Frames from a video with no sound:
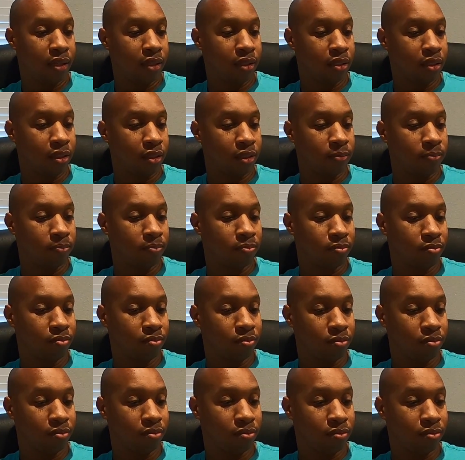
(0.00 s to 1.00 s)
So,
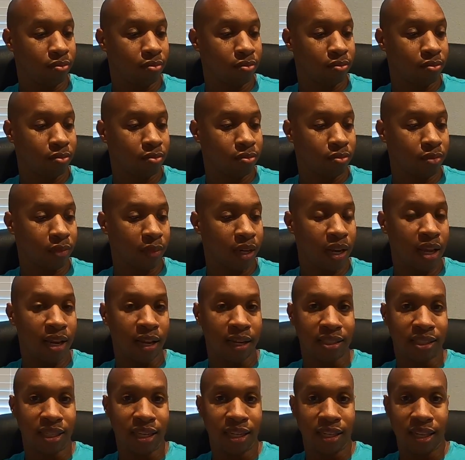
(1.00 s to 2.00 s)

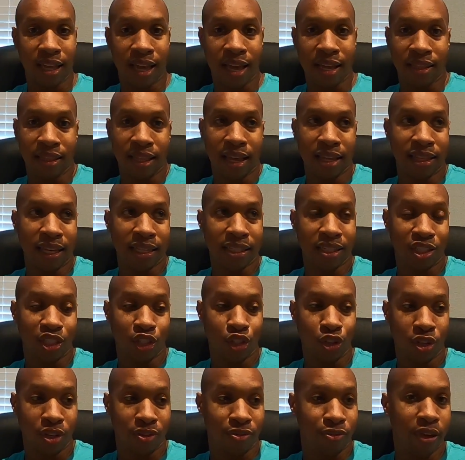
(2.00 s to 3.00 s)
and like I said, I'd like to
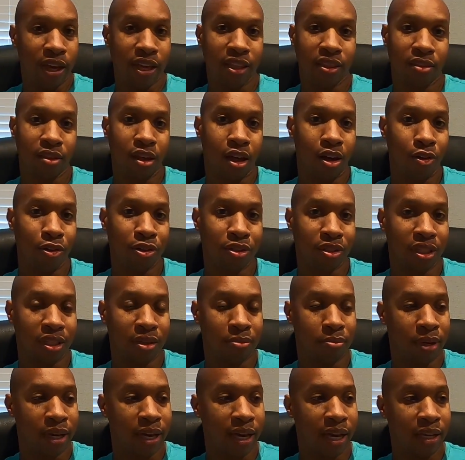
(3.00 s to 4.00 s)
show good faith,
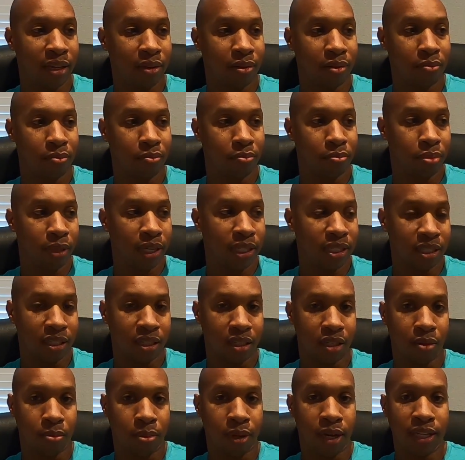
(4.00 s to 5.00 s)
obviously, by placing
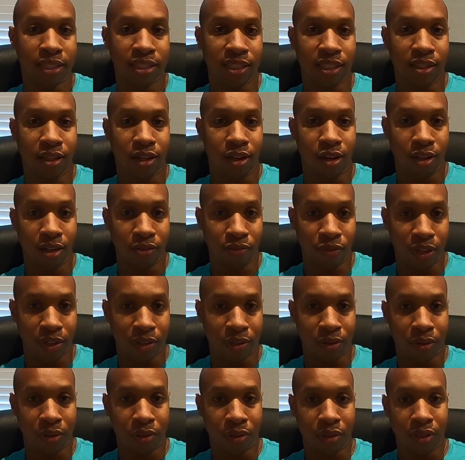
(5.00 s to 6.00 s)
the deposit on the
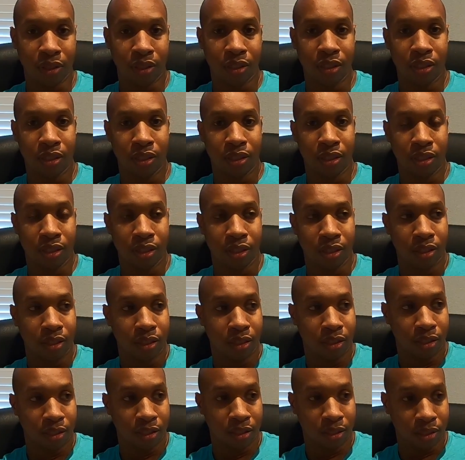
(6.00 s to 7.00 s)
vehicle
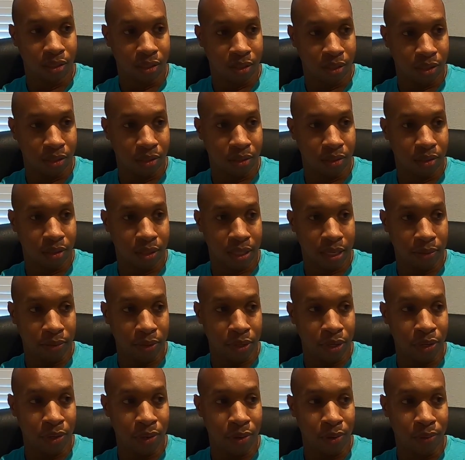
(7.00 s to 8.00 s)
to let
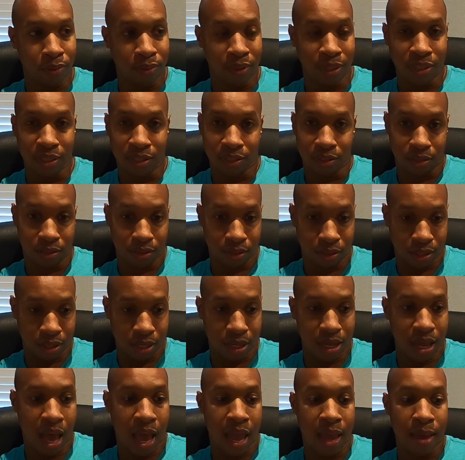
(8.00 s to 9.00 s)
them know this,
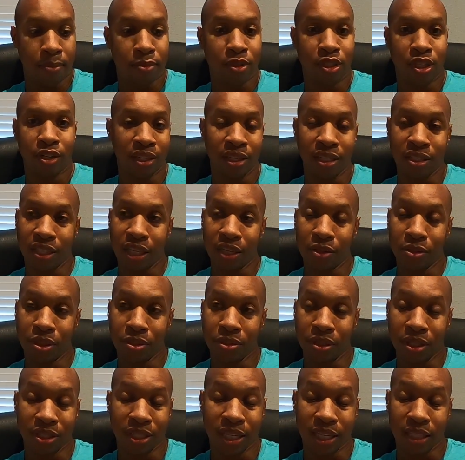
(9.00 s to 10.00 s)
I am, and this
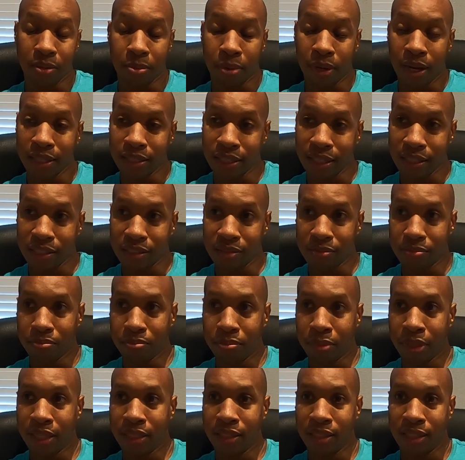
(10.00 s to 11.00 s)
dealership didn't take deposits,
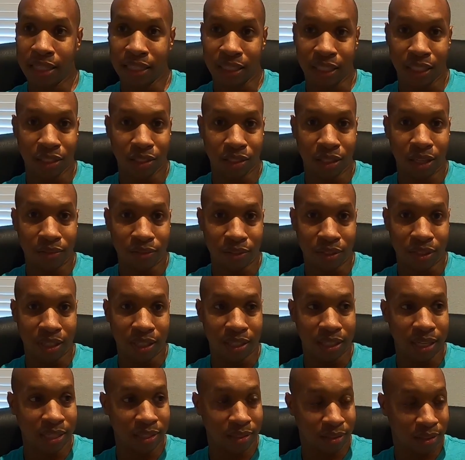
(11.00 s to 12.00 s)
but they still,
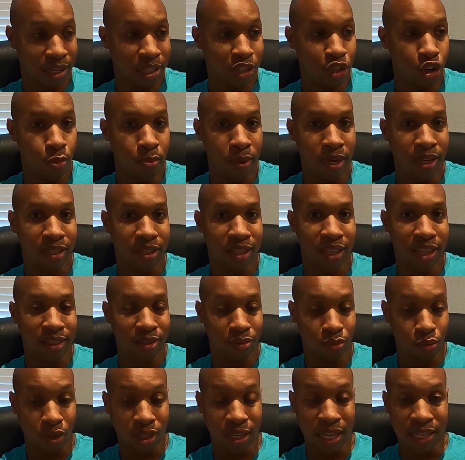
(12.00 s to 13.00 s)
obviously, they told me
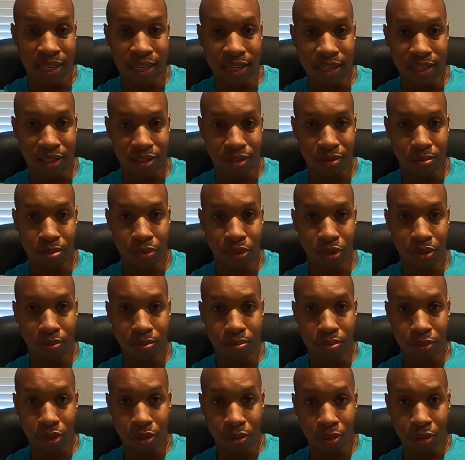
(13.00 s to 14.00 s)
that what they needed to
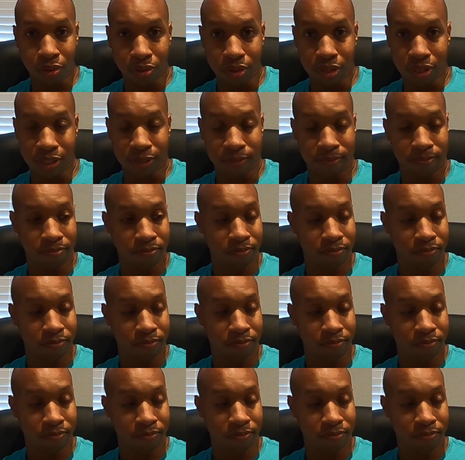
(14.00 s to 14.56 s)
do holds.